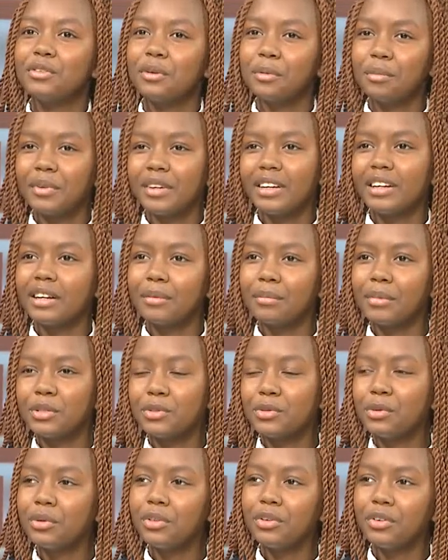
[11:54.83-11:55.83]
top 3, number
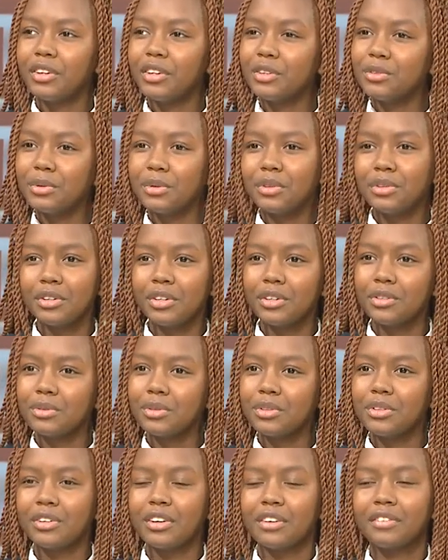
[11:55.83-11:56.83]
2, 3, 2, 3,
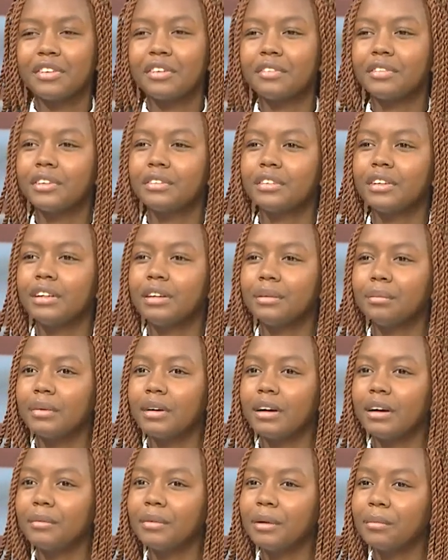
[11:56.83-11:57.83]
2, 3. I've never really
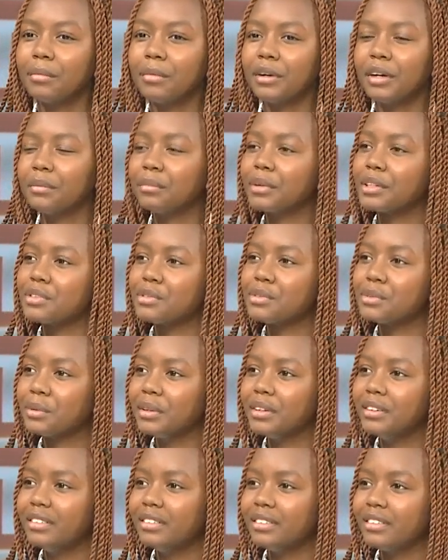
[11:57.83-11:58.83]
become number 1, but
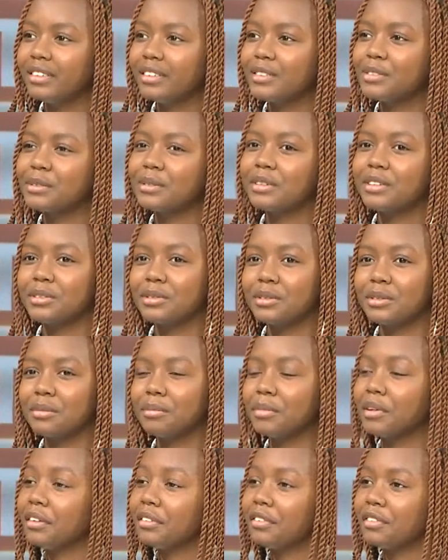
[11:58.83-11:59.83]
soon, real soon, they
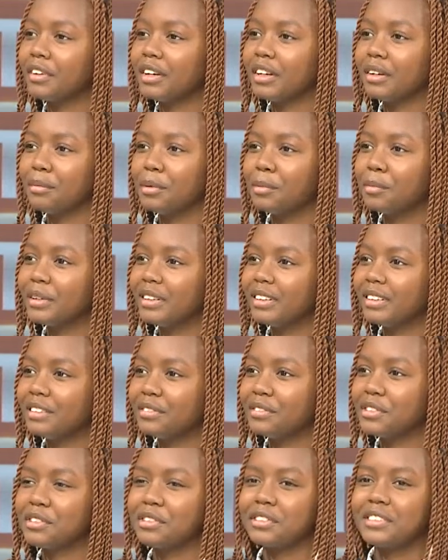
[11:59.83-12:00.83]
should be afraid. People in
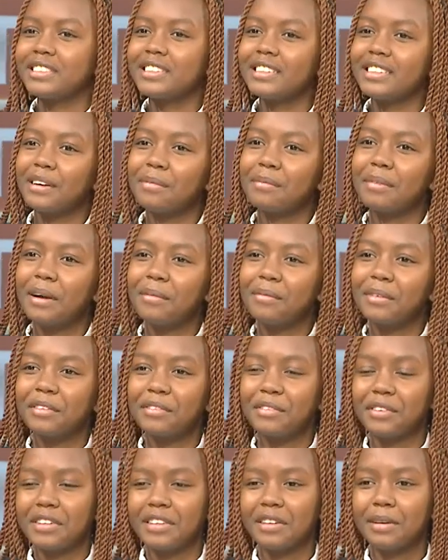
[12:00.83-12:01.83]
Division C, I'm
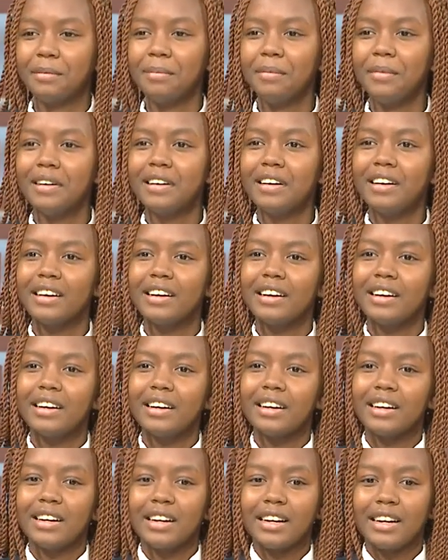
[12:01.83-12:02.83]
coming for them.
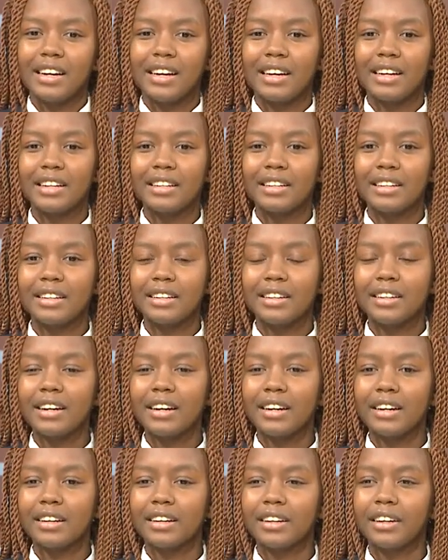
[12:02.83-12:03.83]
And
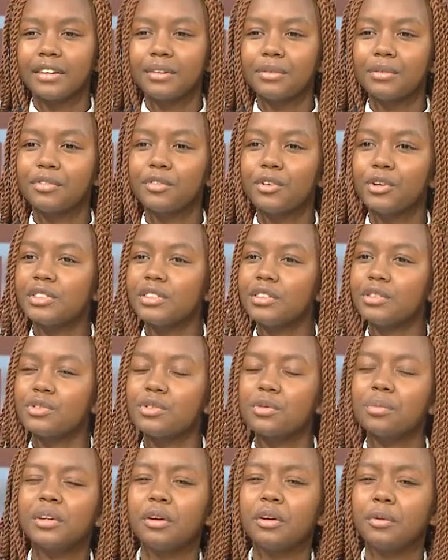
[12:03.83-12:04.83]
yeah, and we've gotten
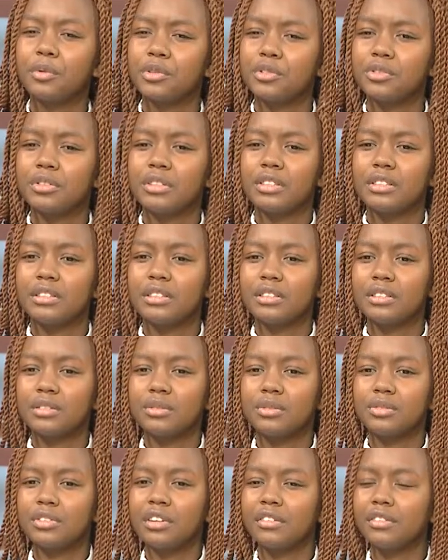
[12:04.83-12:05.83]
many opportunities
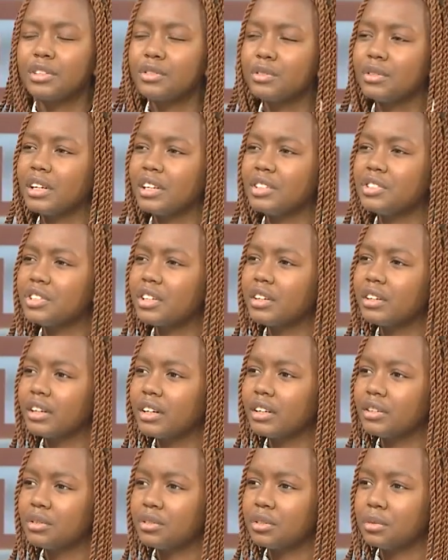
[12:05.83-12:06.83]
to travel to
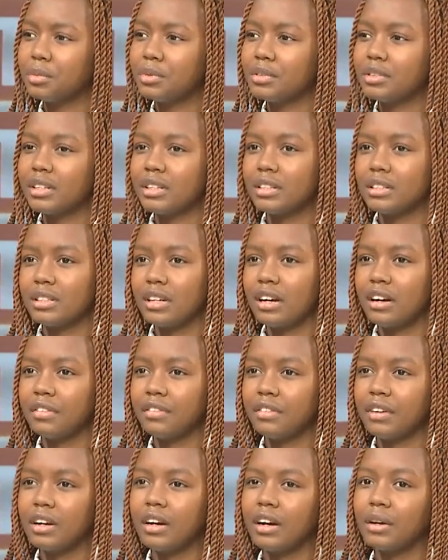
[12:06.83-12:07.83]
Nigeria to represent
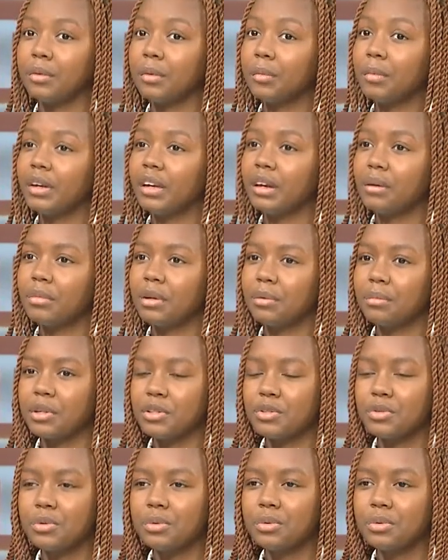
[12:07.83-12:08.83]
Africa, and we became
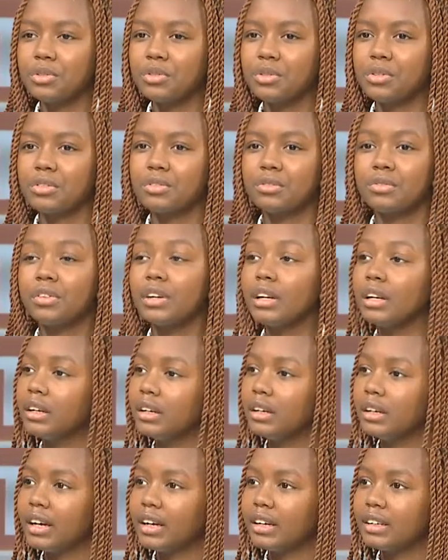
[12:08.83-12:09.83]
number 2, which is
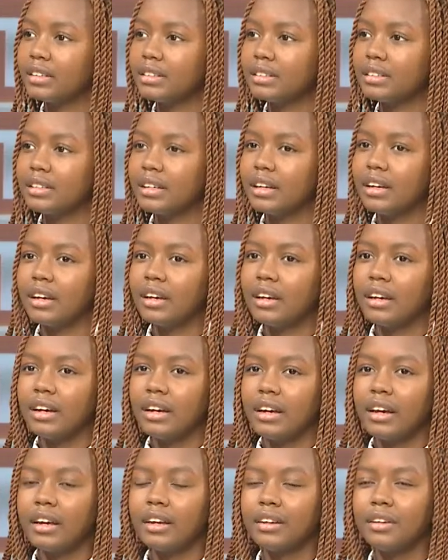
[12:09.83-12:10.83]
really nice.
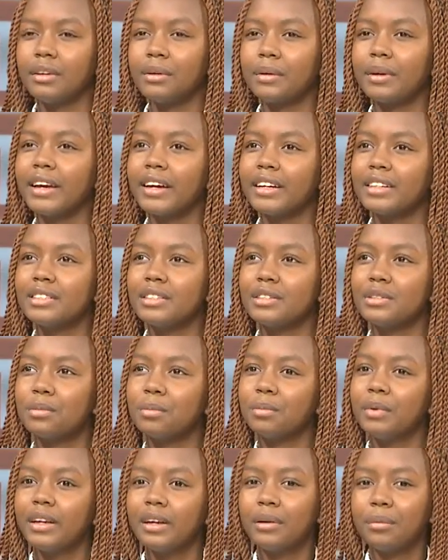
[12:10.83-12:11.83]
And you get
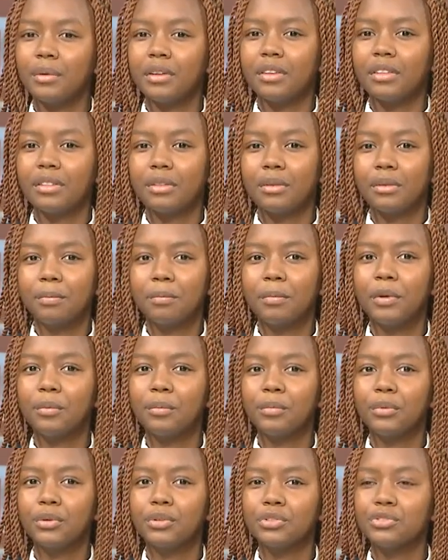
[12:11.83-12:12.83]
to play with
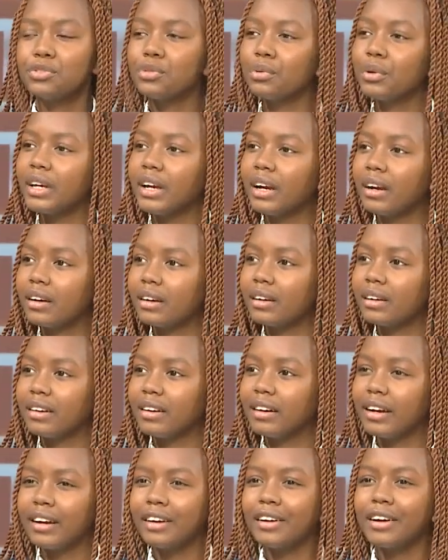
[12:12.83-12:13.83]
people so
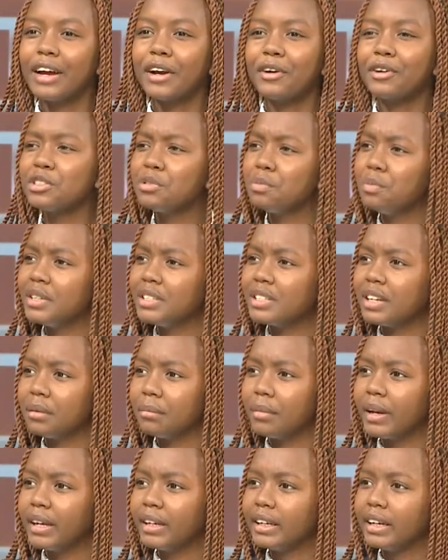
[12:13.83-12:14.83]
young. I got
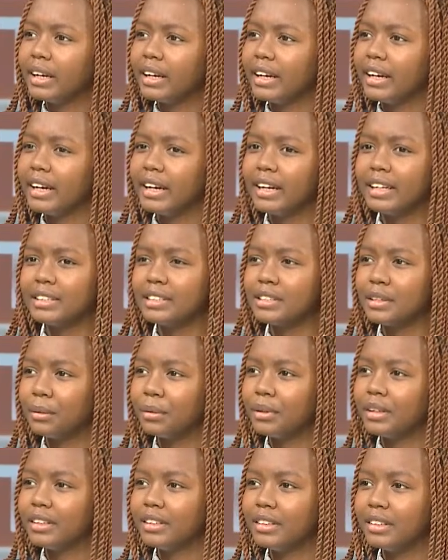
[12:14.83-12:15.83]
beaten by an
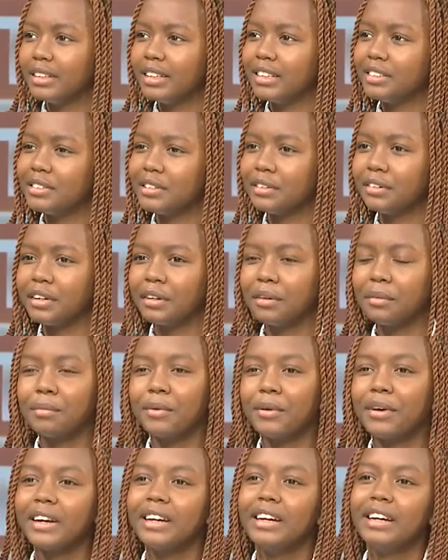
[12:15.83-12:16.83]
8-year-old Nigerian
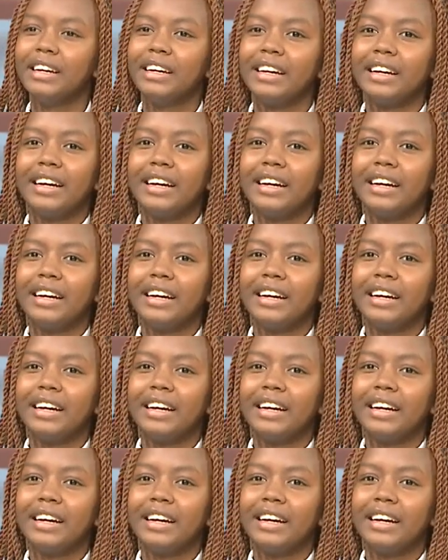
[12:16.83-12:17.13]
boy.